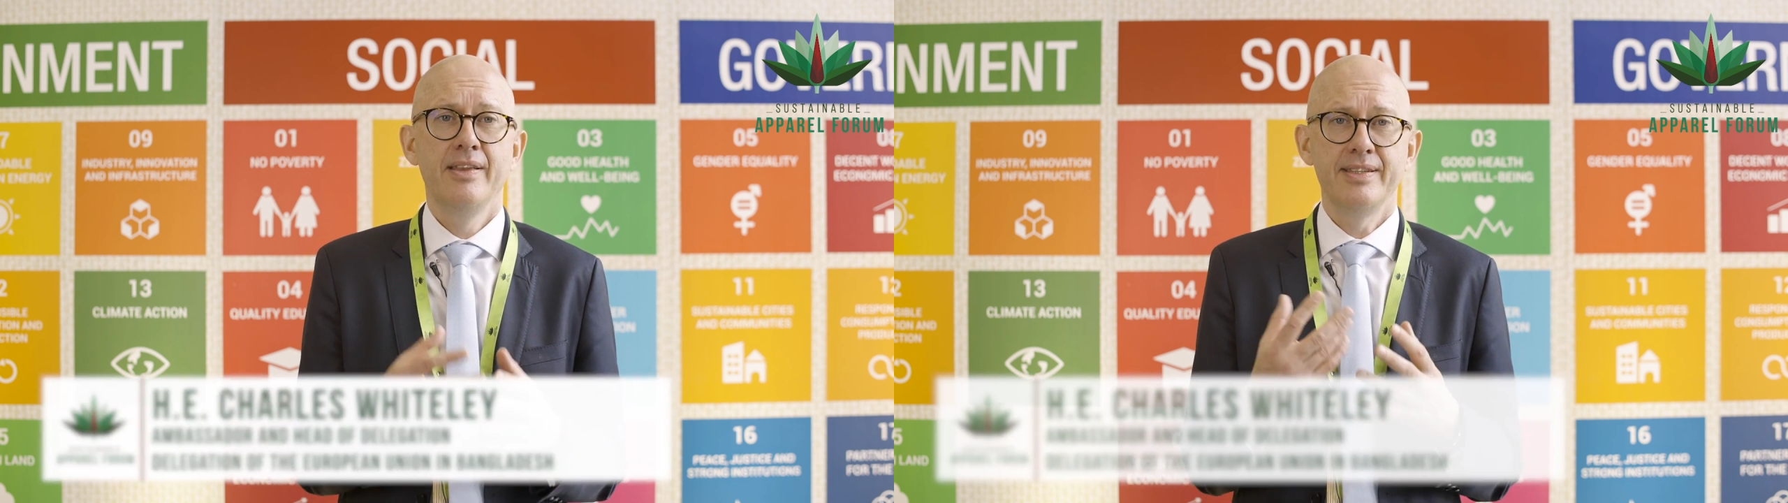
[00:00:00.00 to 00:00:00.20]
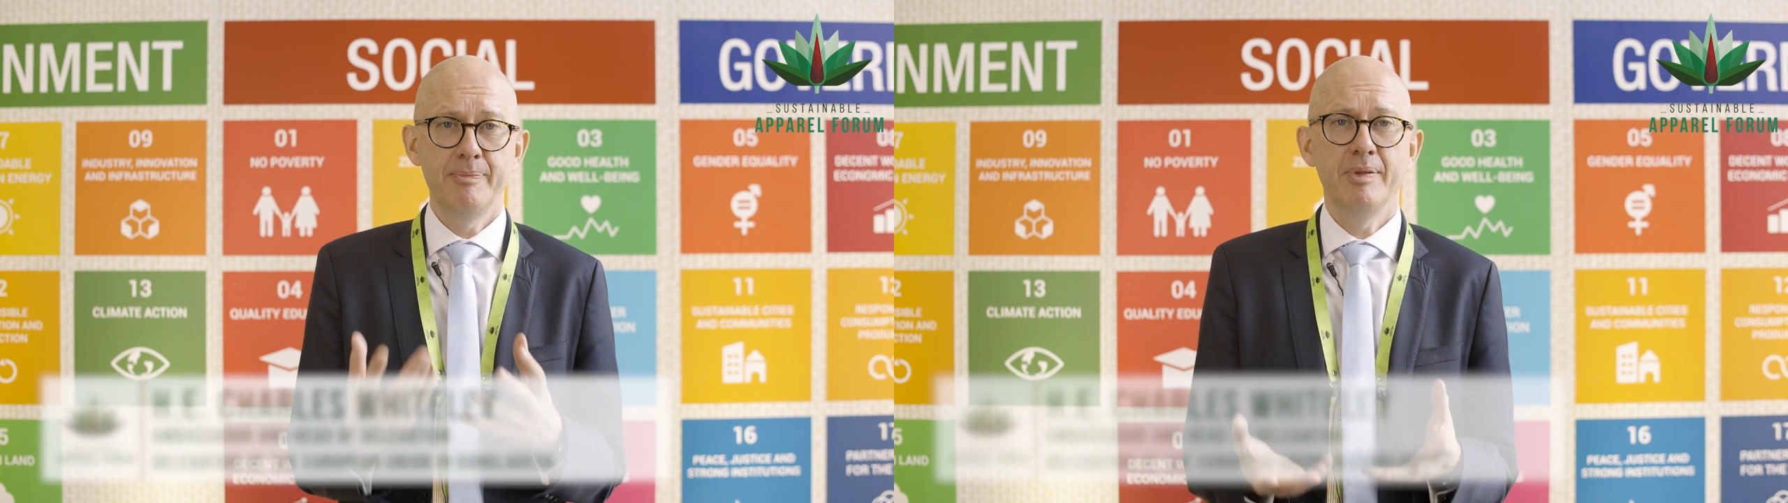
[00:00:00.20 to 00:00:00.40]

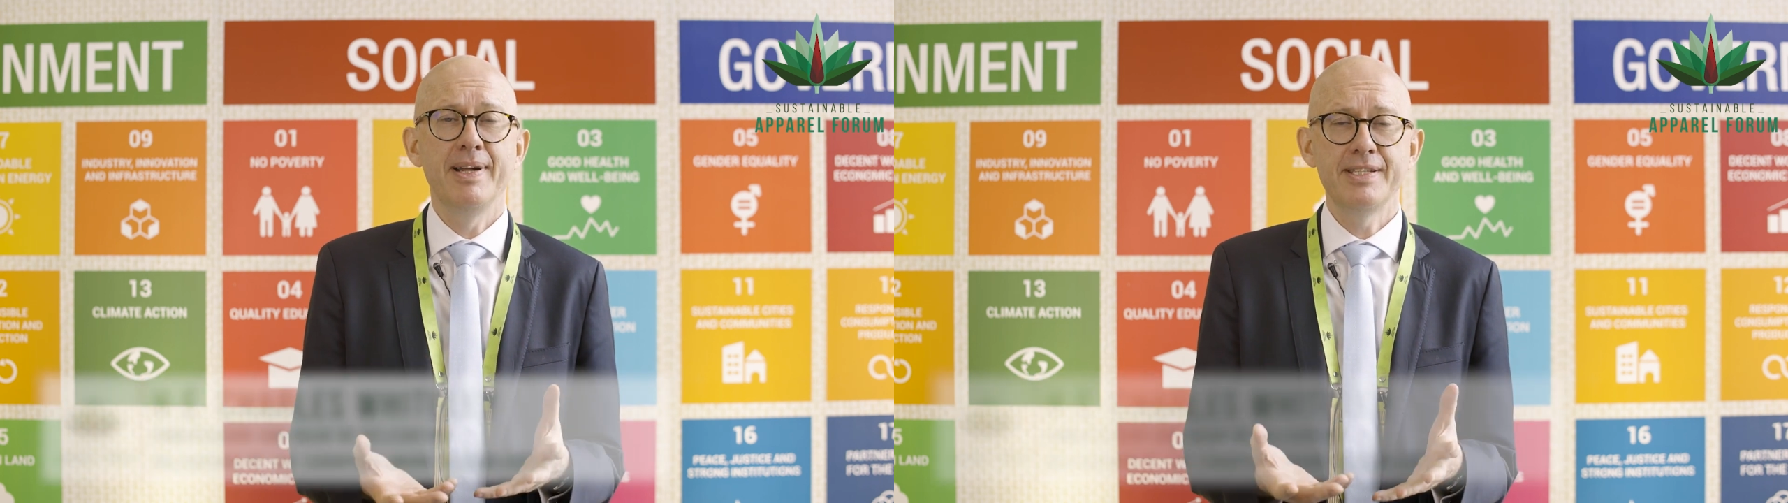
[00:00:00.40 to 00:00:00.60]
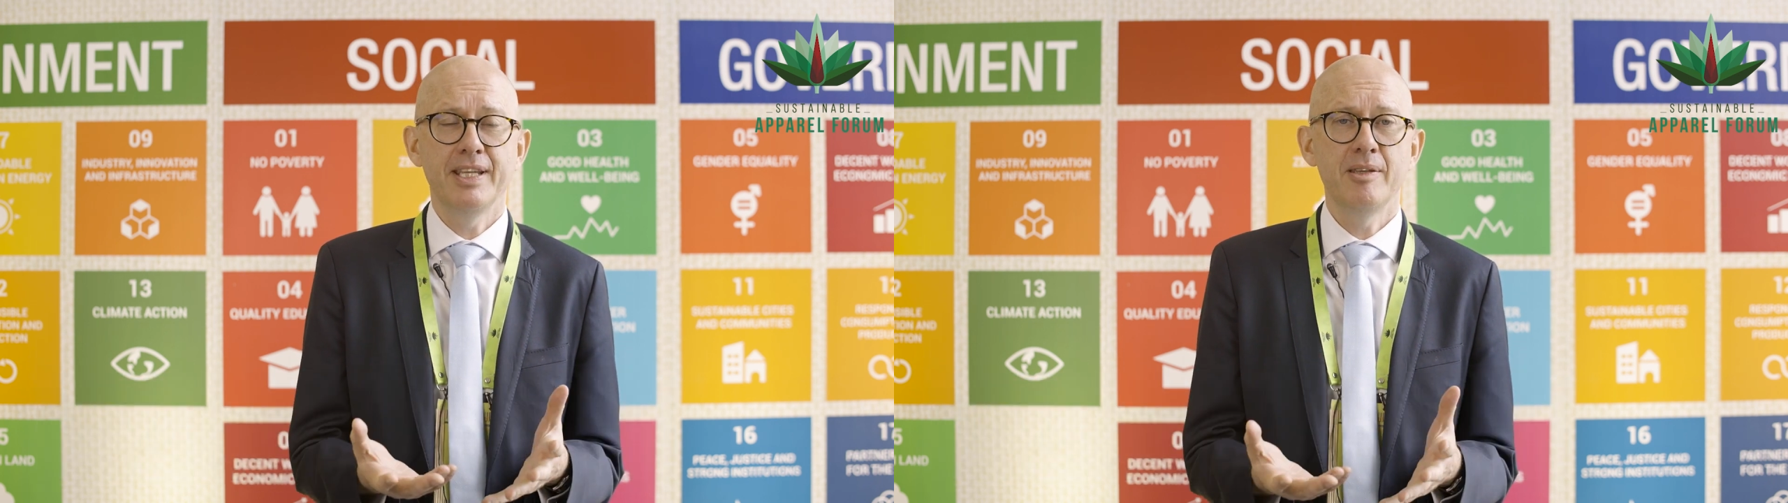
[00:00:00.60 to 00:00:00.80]
the
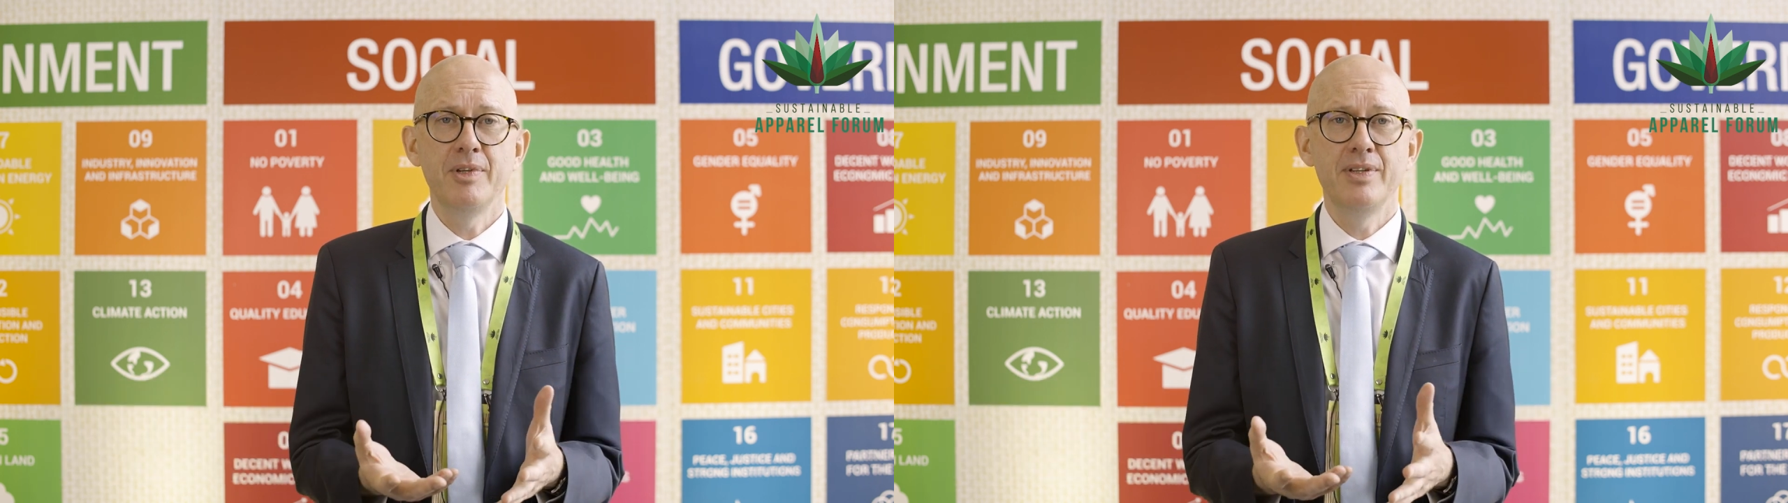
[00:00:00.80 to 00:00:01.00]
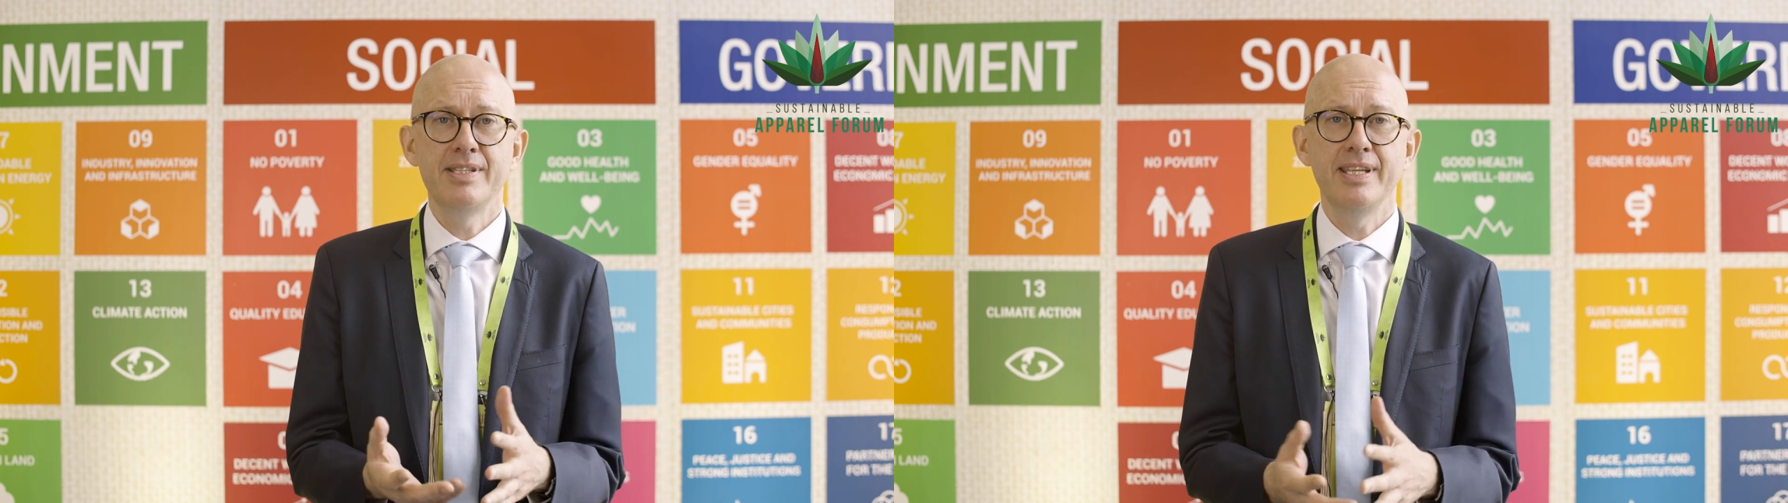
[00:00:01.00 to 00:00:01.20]
diplomatic
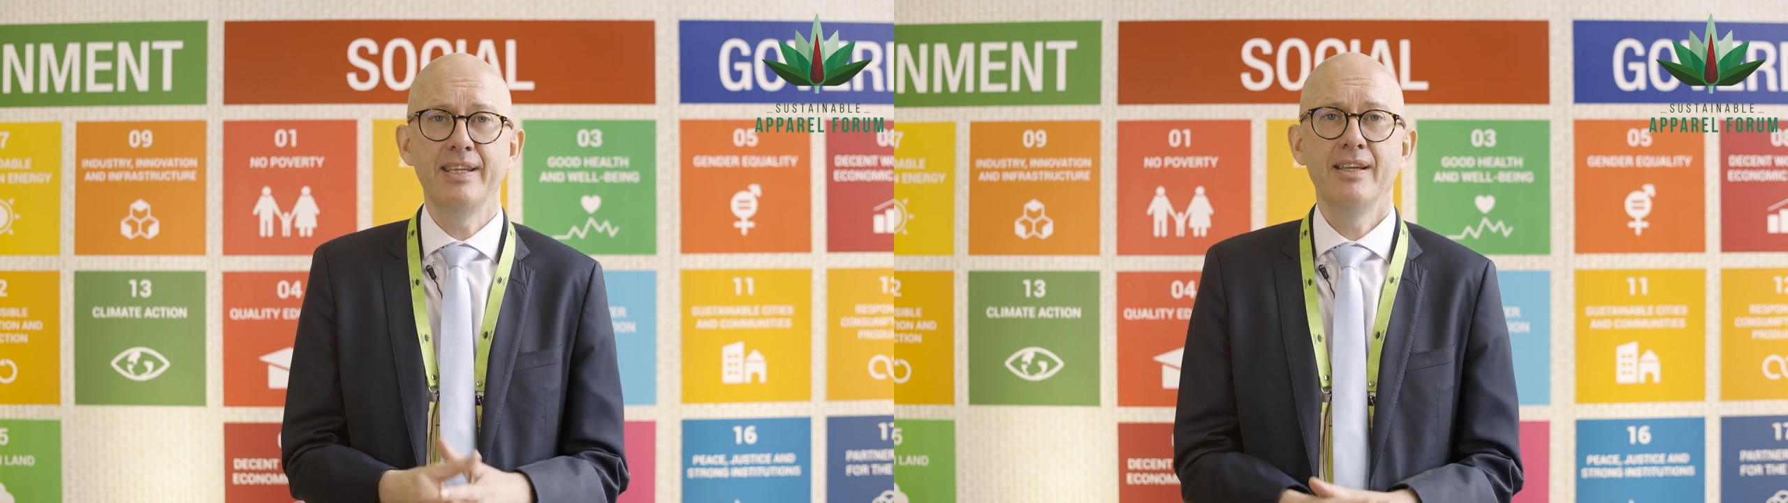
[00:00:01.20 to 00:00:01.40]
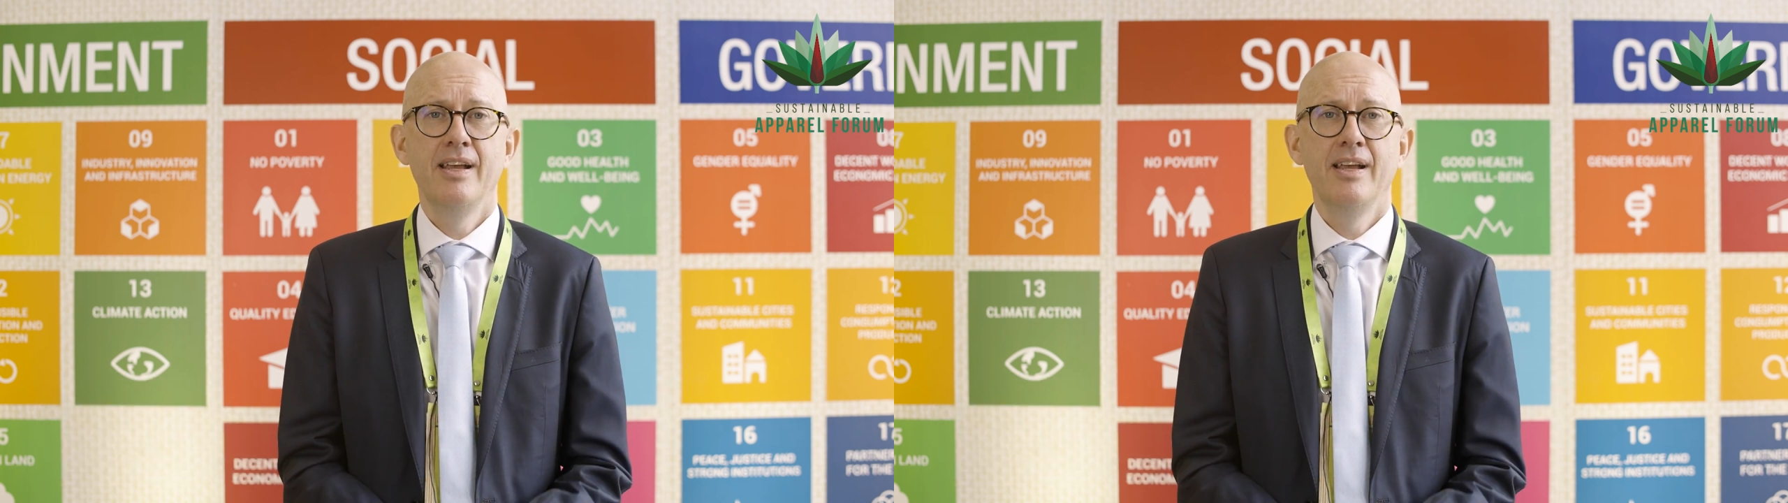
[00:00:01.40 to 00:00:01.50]
community,